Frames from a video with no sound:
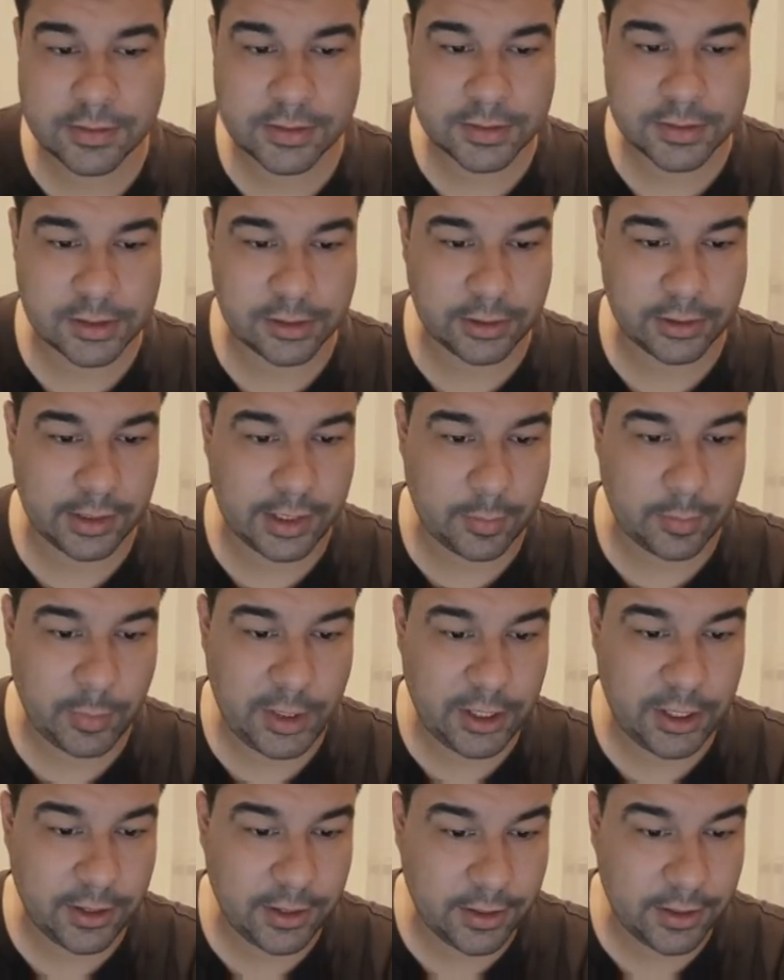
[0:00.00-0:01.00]
So look at that
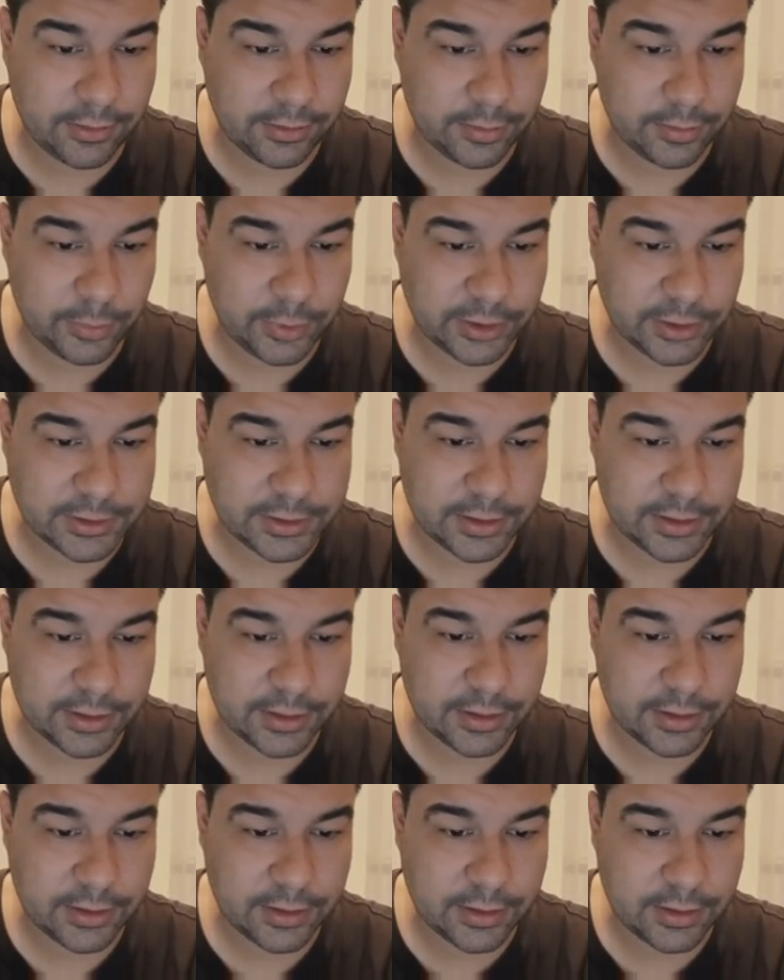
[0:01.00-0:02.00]
metadata on the picture.
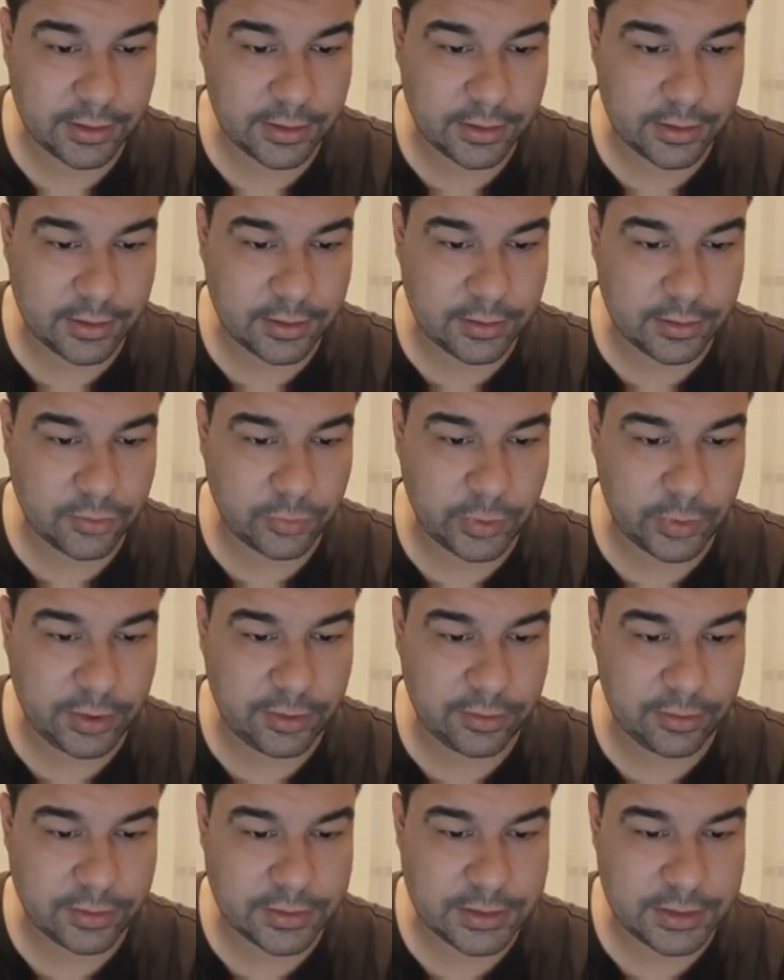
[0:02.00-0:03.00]

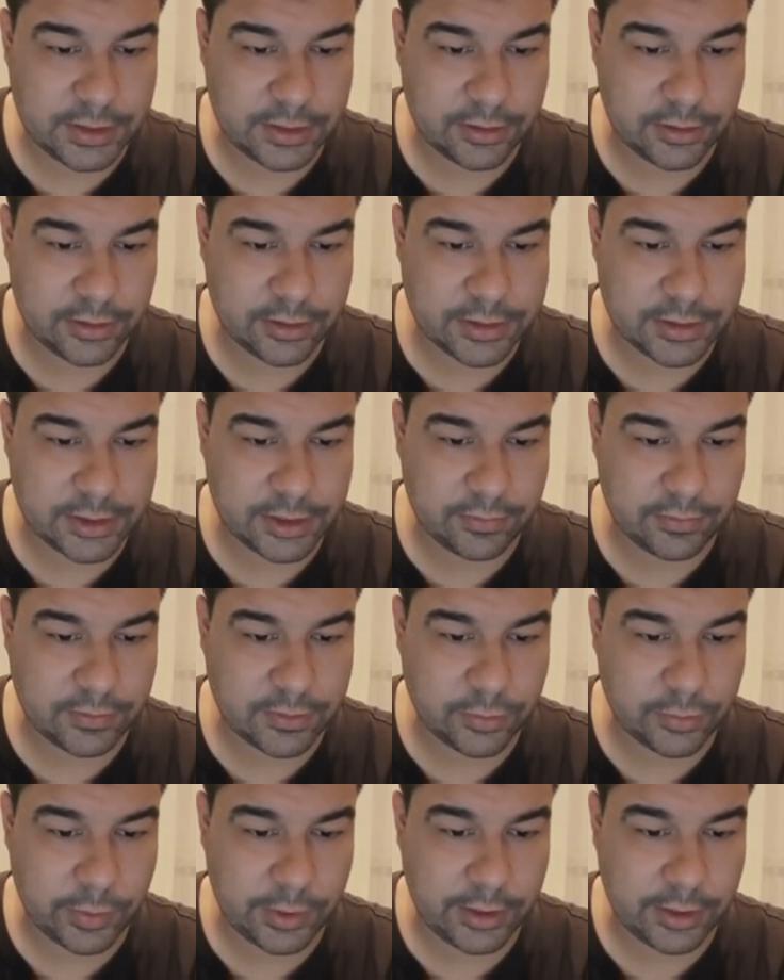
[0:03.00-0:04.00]
2013 07
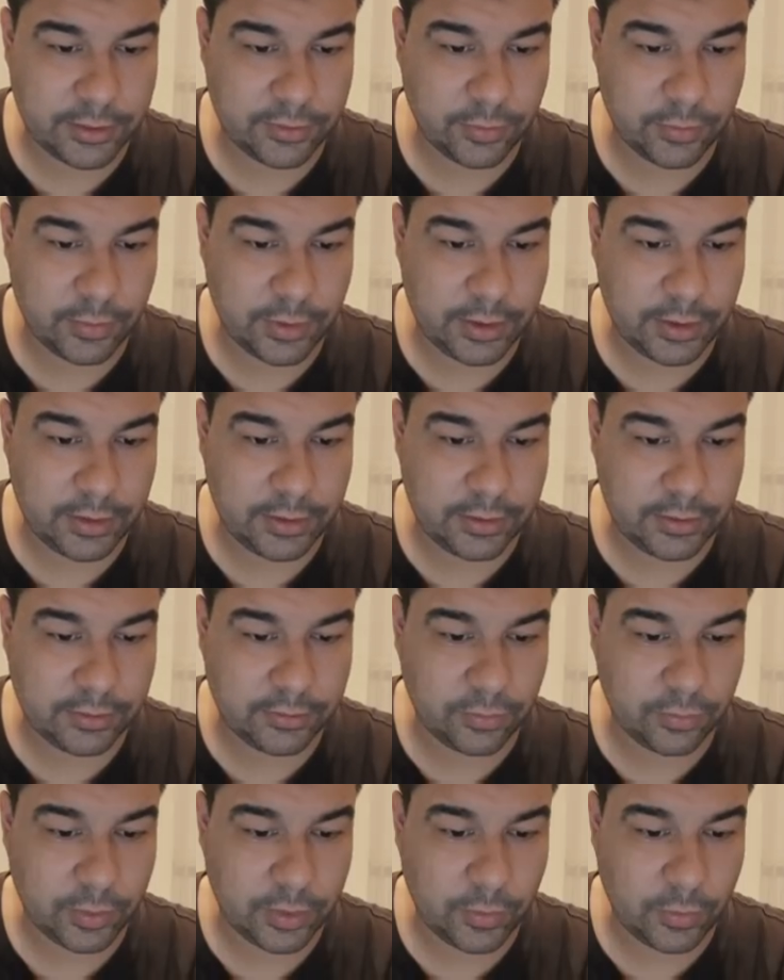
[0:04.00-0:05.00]

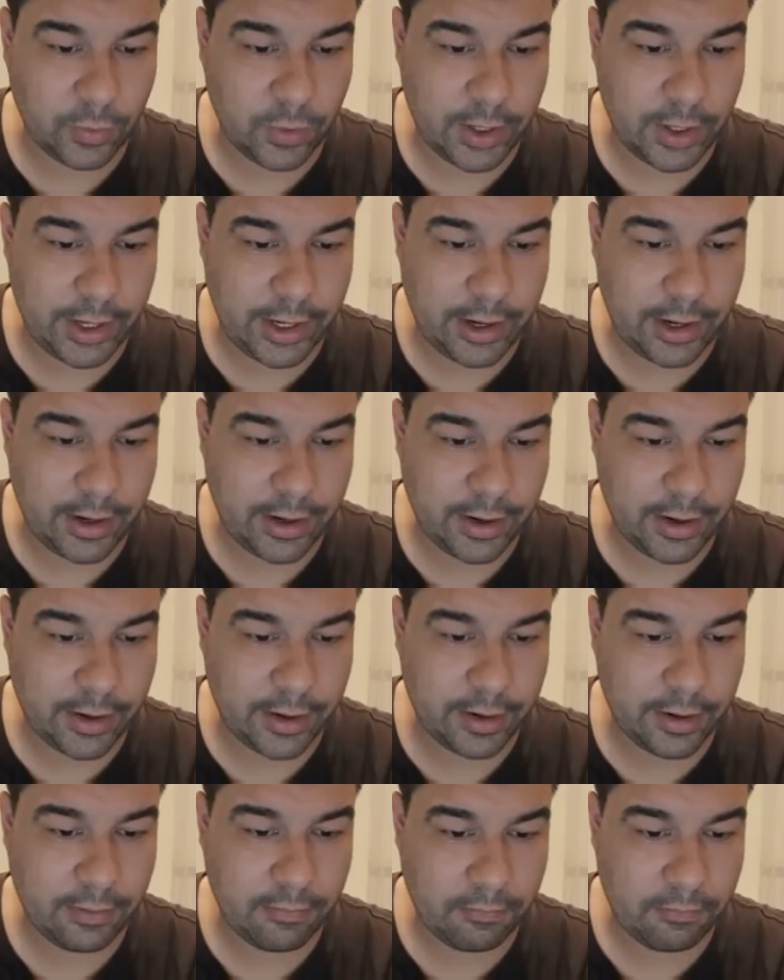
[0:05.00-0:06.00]
2021.
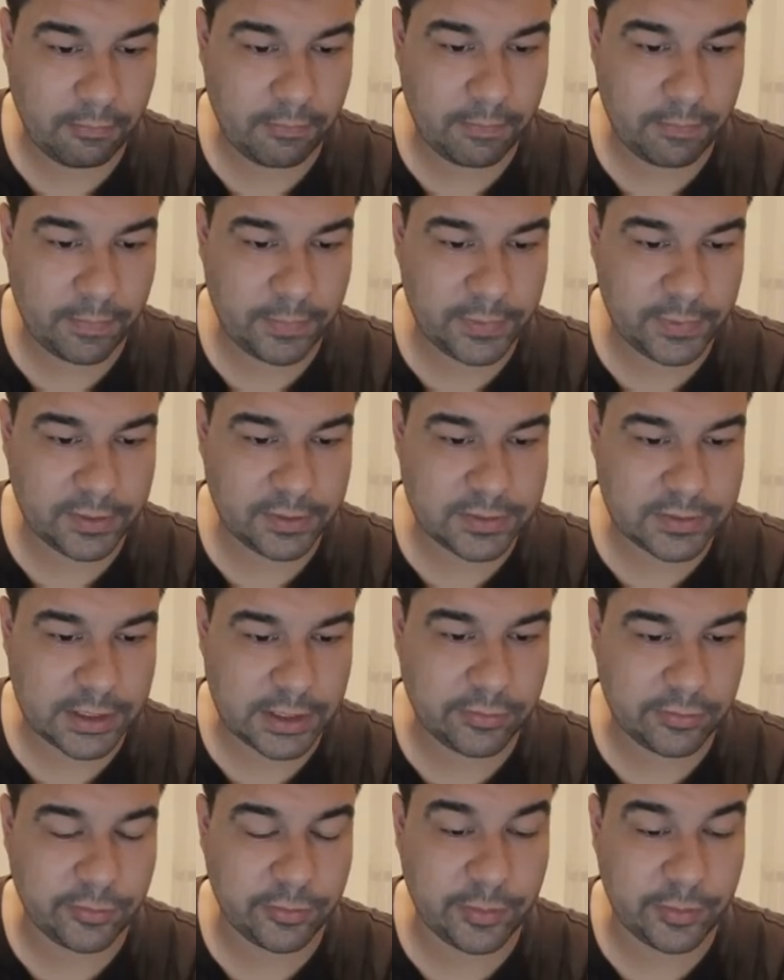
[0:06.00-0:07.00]

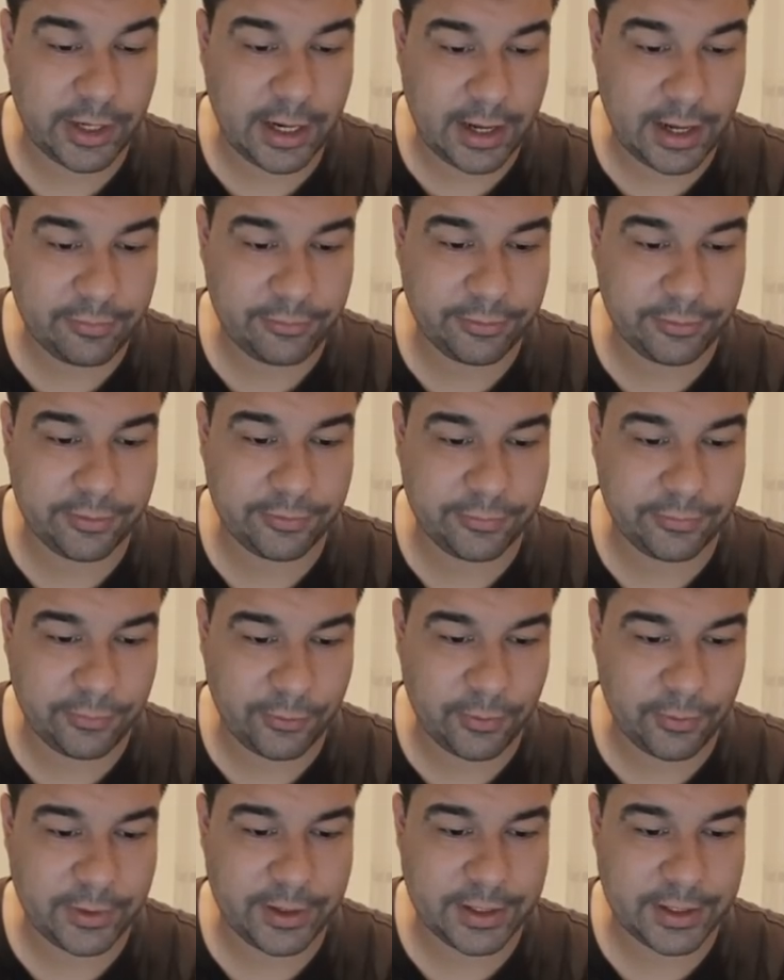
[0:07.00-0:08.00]
Taken from an iPhone
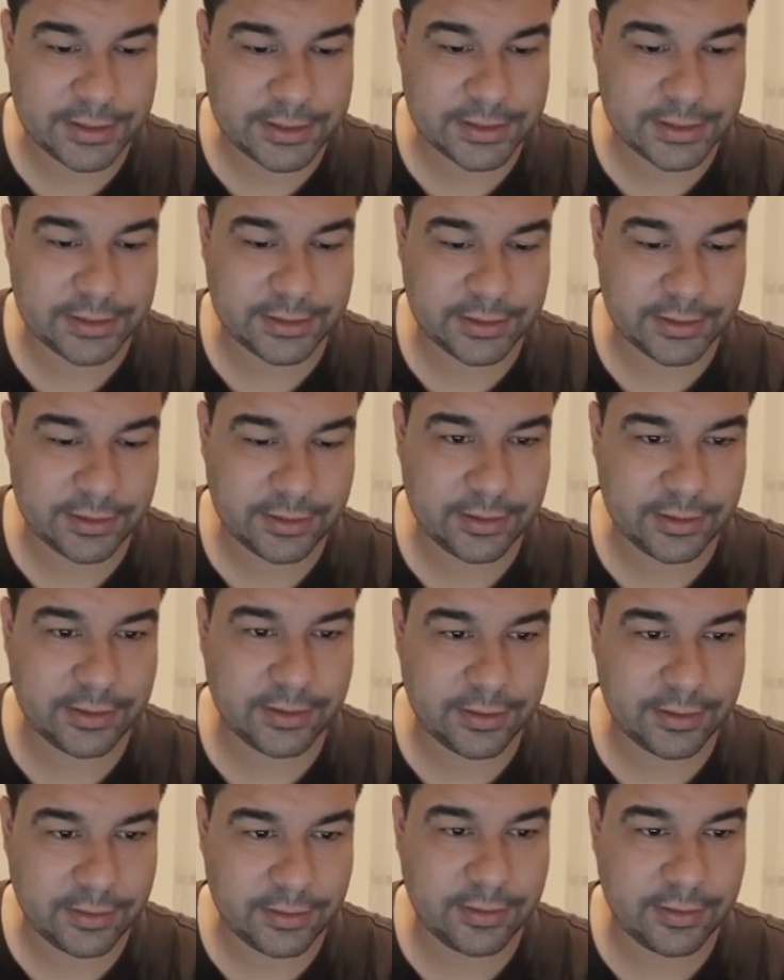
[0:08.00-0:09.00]
4S.
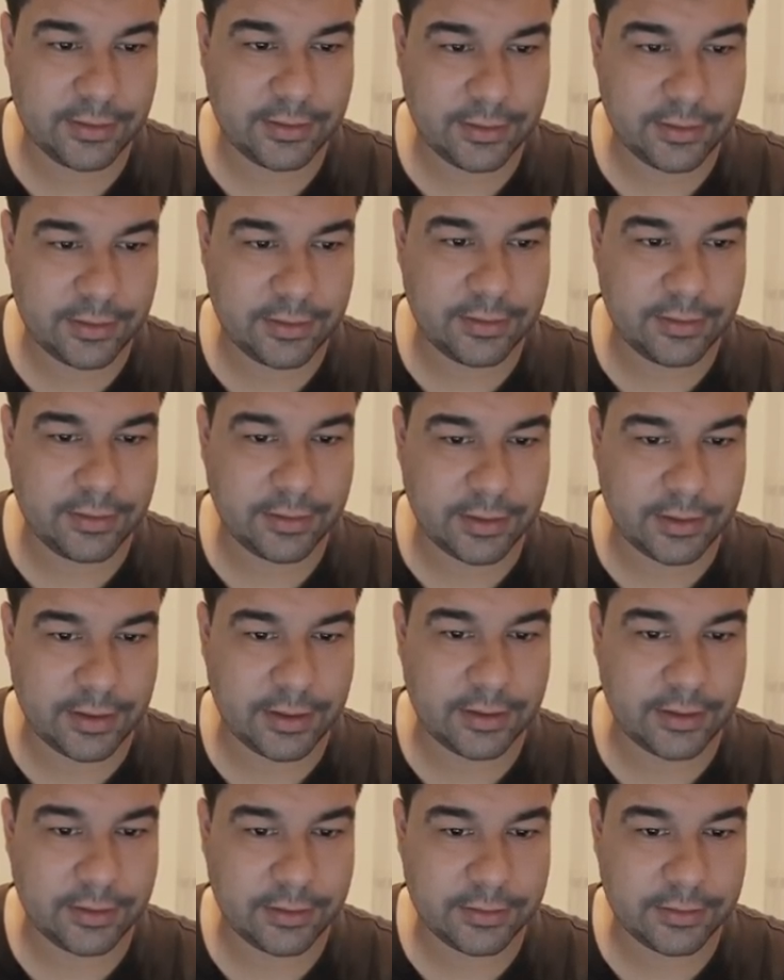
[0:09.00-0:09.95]
Okay,